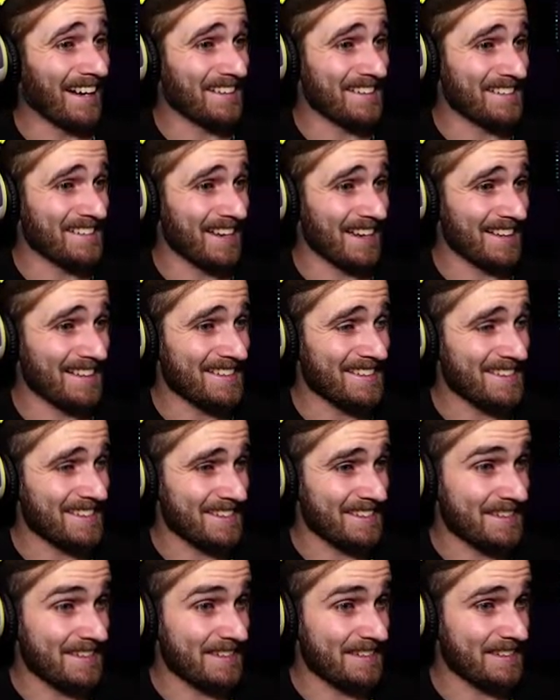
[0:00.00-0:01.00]
I can
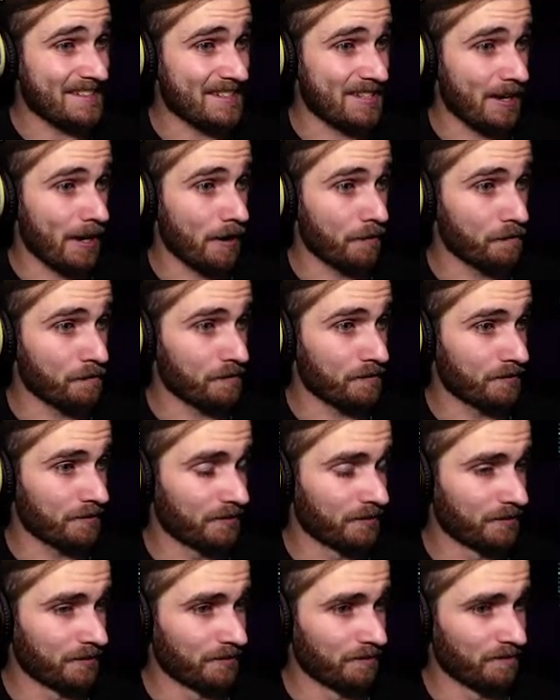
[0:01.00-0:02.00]
see stuff
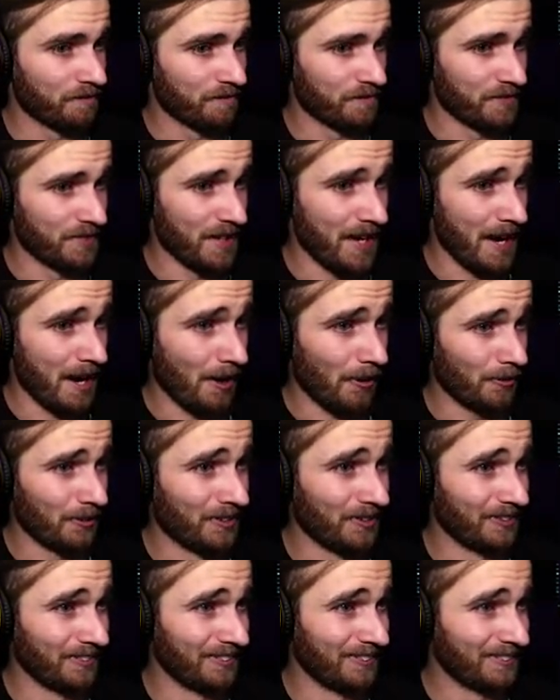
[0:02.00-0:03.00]
now.
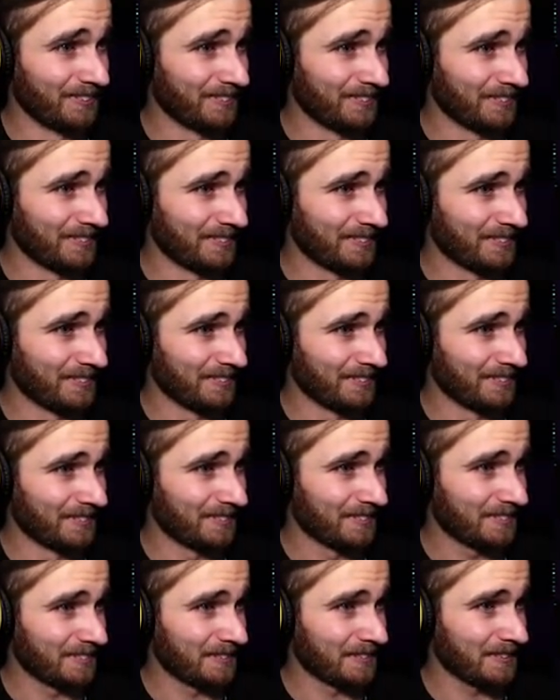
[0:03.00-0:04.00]

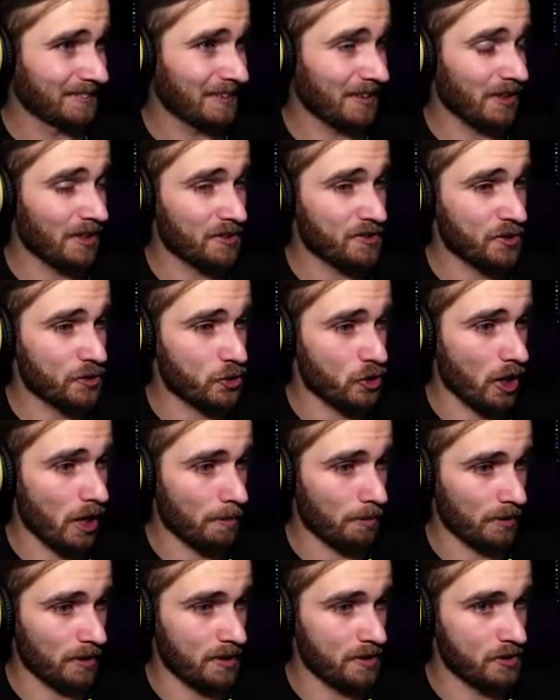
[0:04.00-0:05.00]
Oh, it's the
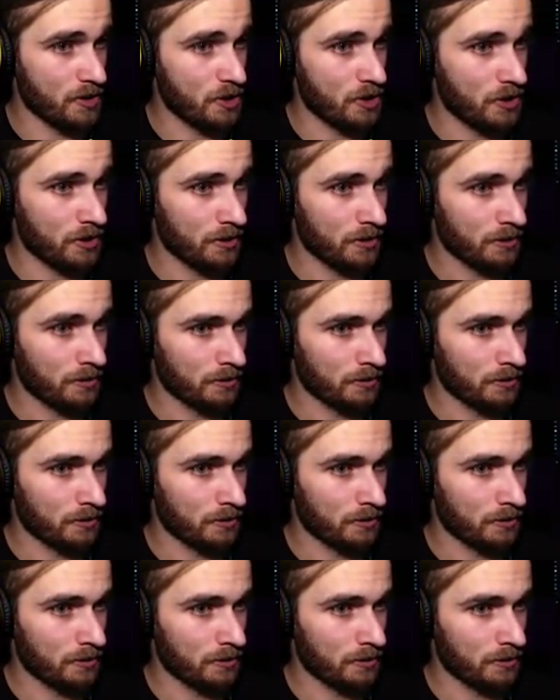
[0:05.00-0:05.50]
drawbridge.